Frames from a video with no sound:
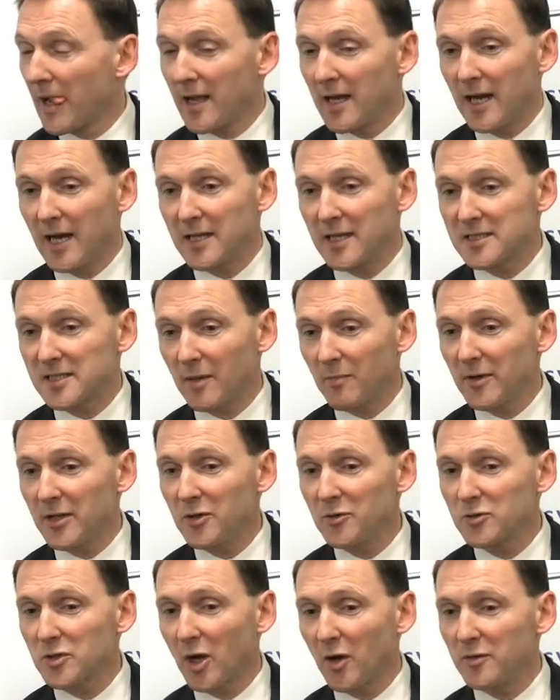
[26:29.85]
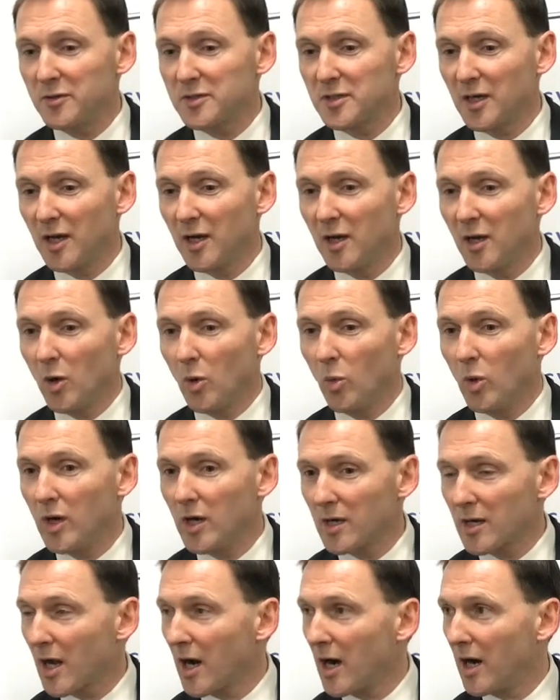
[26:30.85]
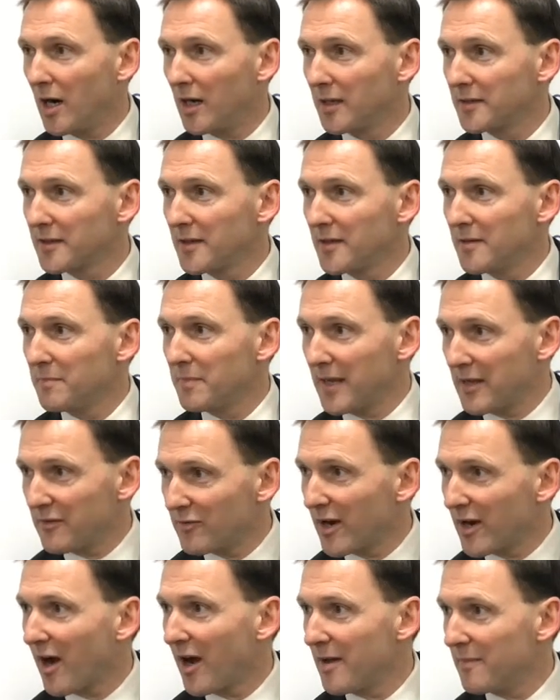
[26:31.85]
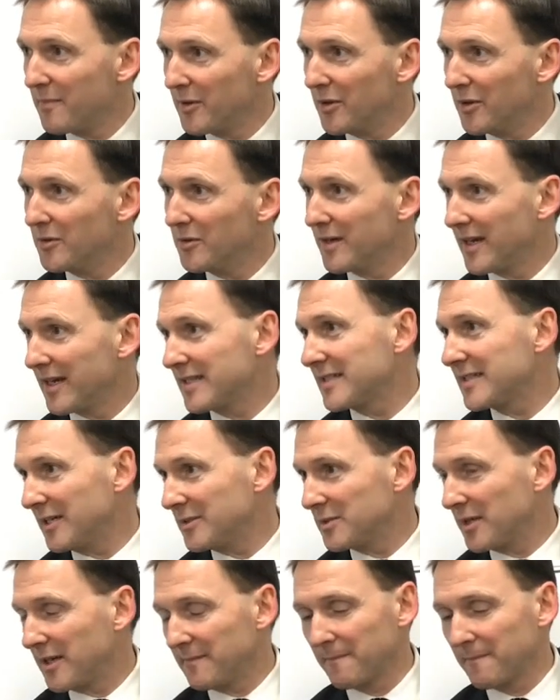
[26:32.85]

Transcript: Uh, somebody who's going to work hard, be reliable, etc.